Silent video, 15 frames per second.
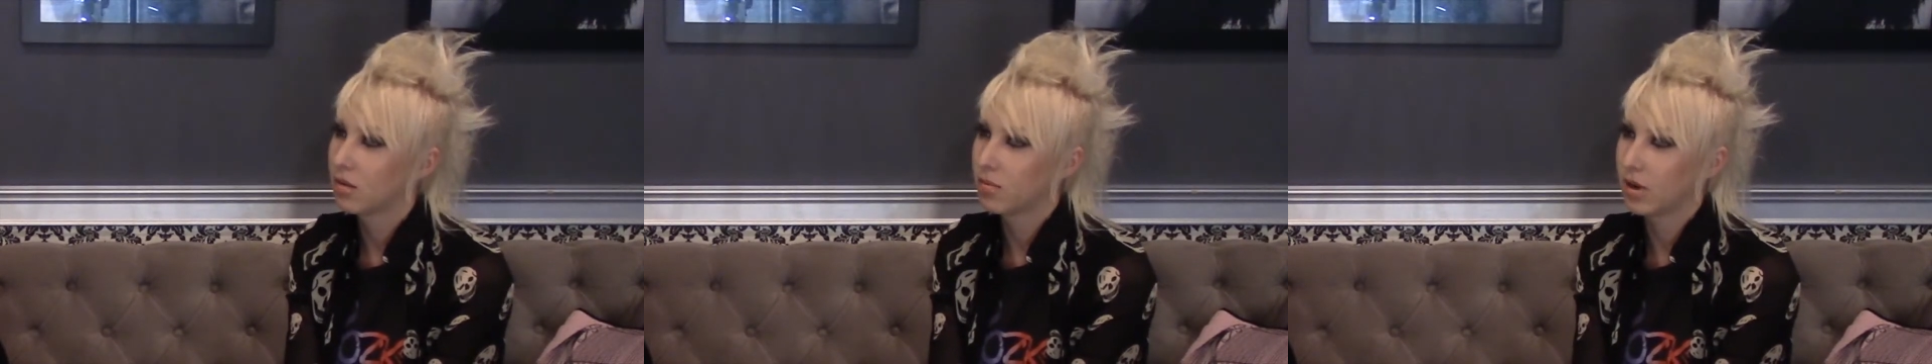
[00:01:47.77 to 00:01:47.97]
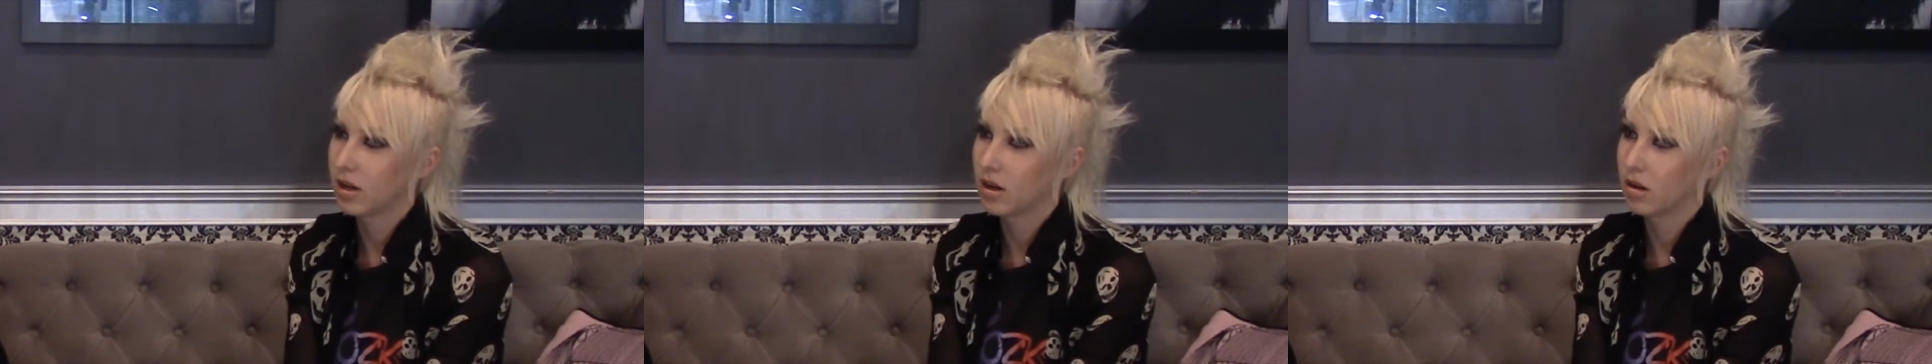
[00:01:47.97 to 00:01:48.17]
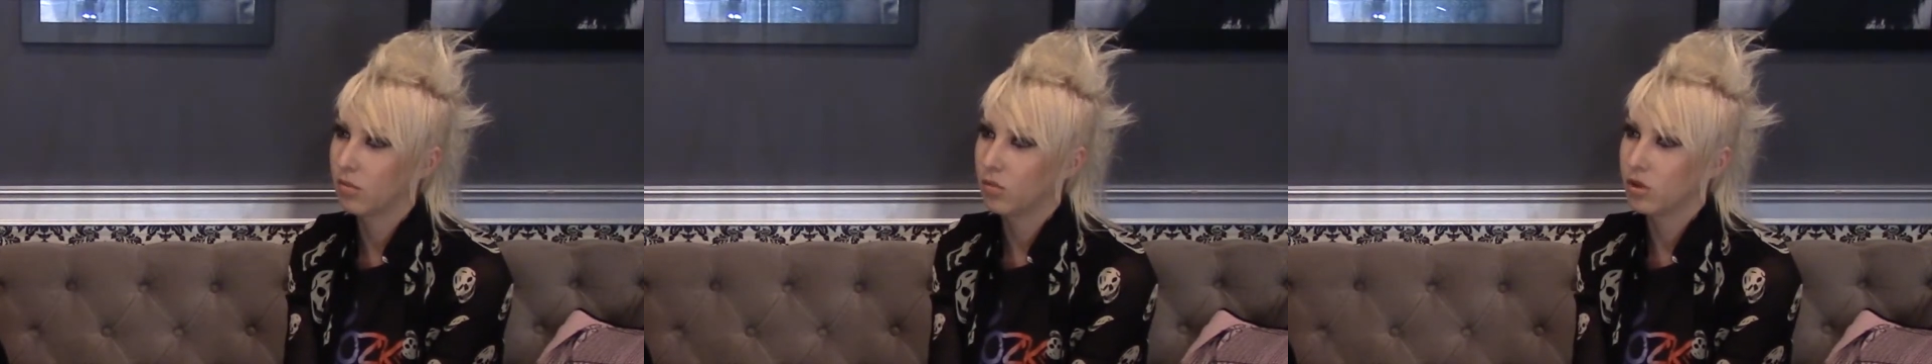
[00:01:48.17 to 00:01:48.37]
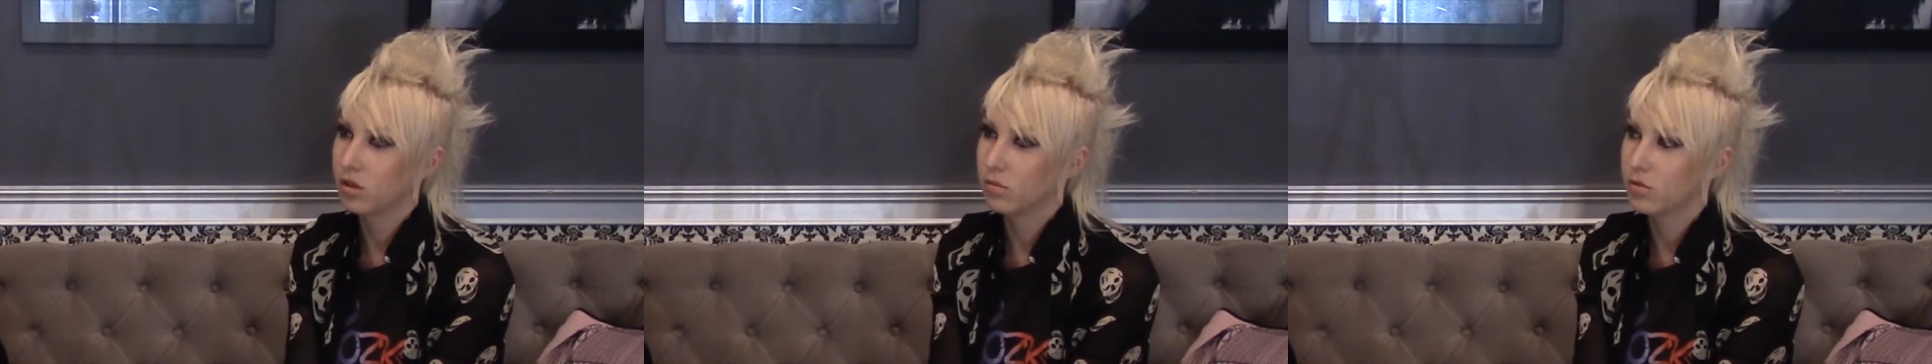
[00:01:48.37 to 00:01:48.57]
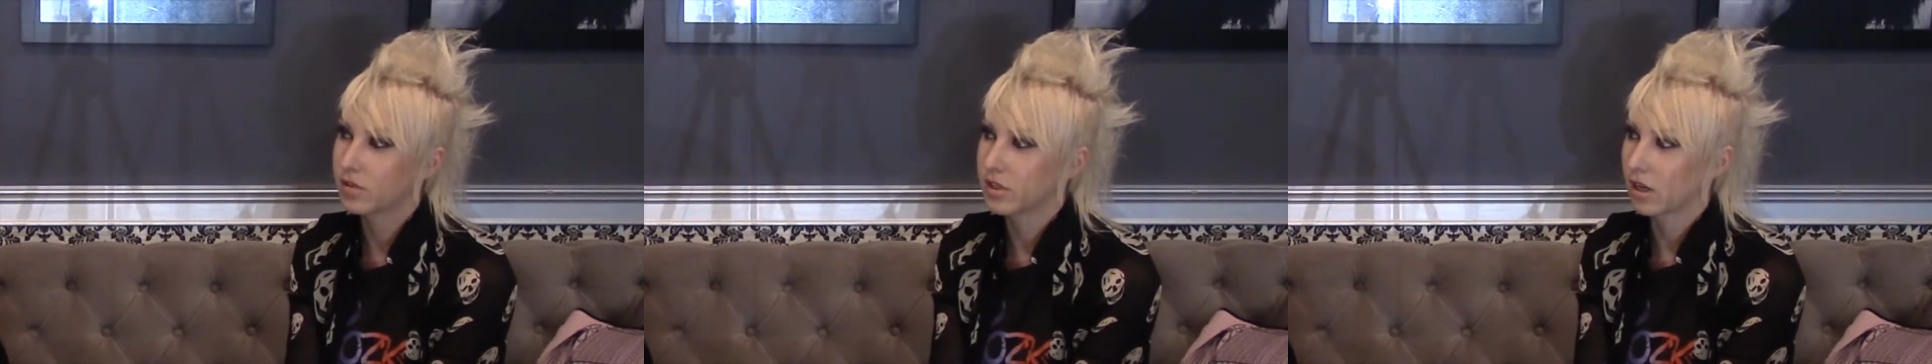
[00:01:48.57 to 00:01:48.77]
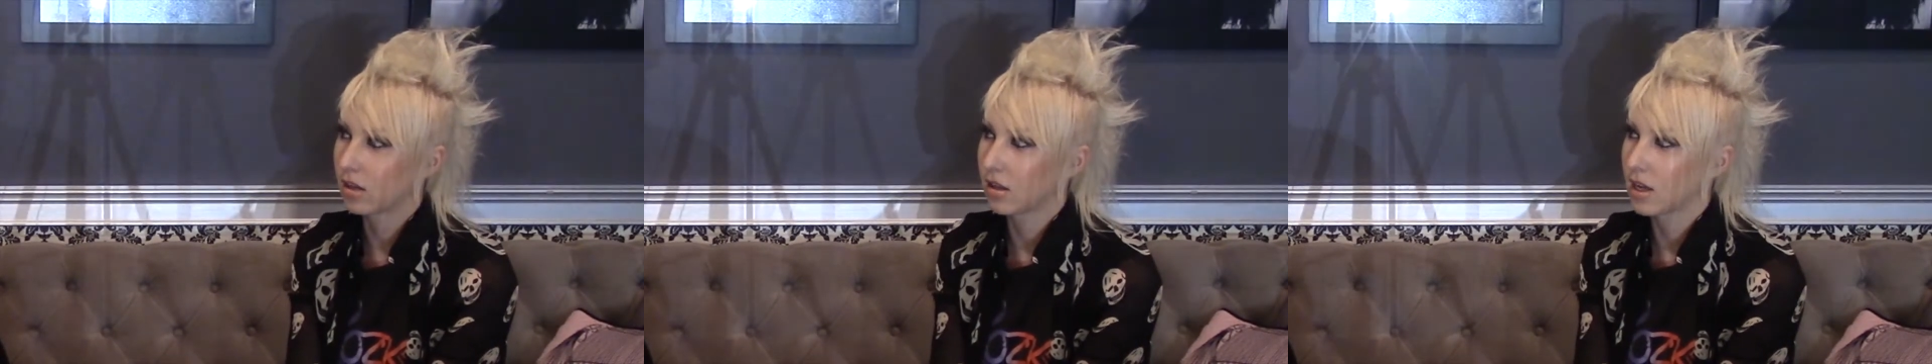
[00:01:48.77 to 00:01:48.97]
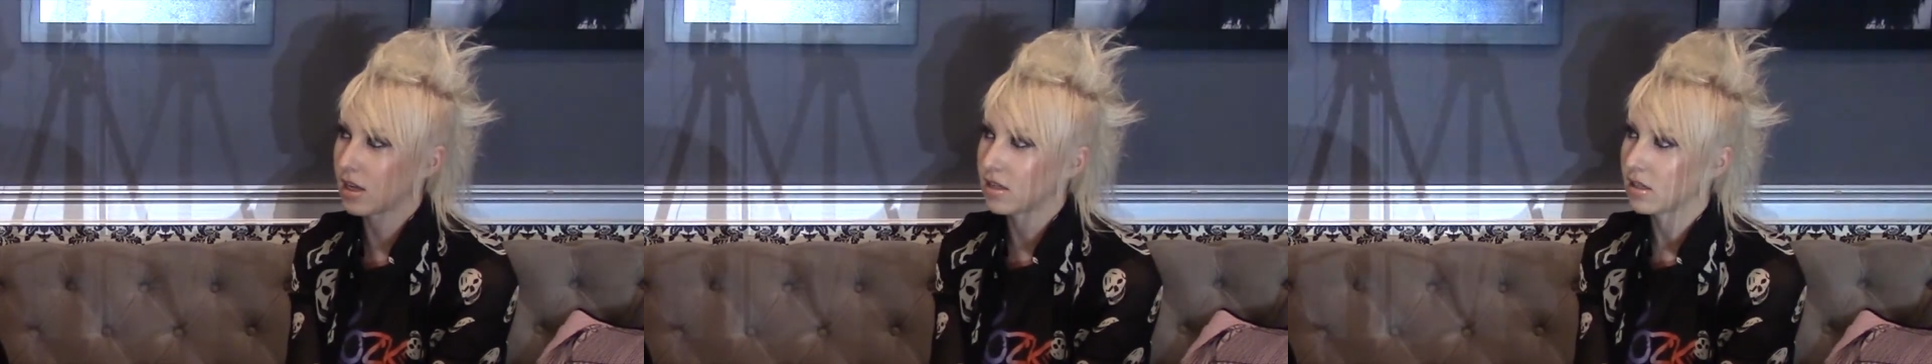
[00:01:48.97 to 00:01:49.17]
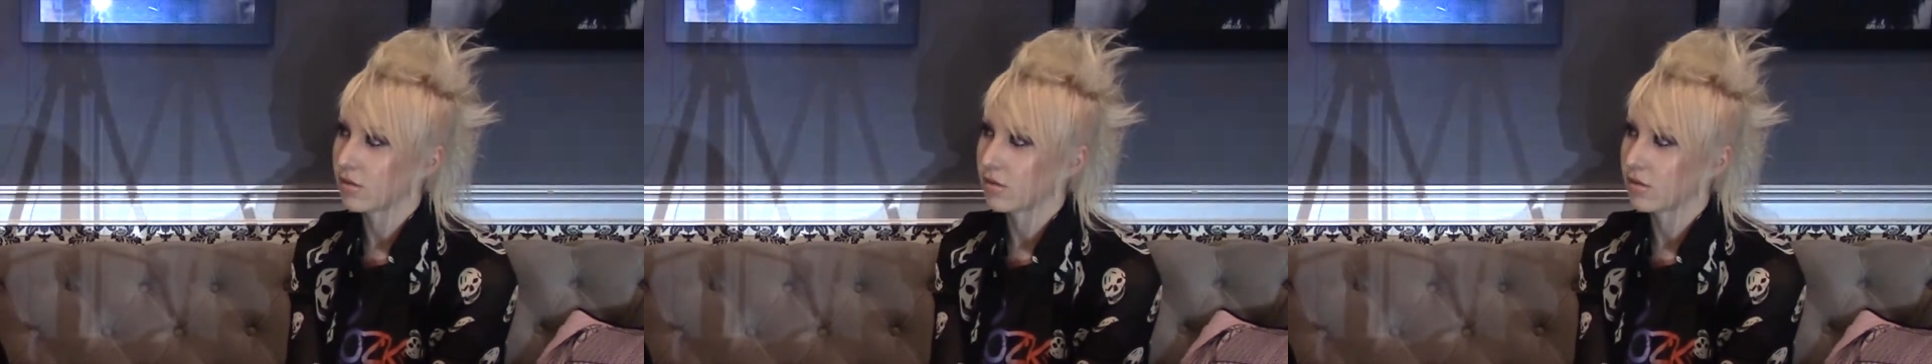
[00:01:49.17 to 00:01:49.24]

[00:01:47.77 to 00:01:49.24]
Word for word: But um, when you move to LA, it